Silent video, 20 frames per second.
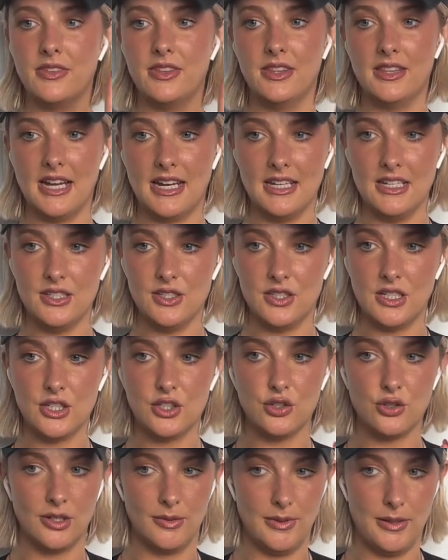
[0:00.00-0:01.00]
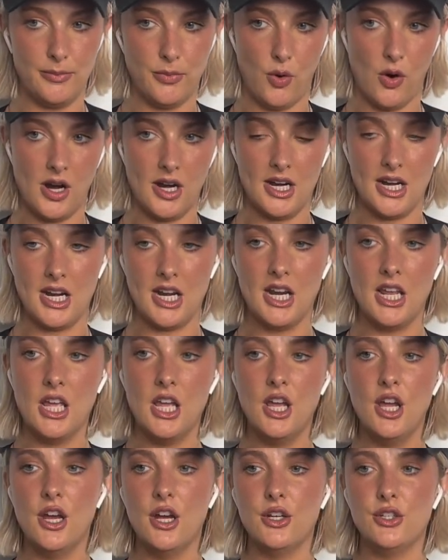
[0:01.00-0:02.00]
That is extremely important.
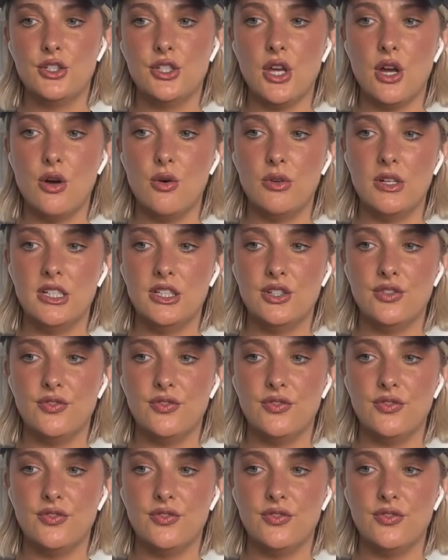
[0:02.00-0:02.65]
So each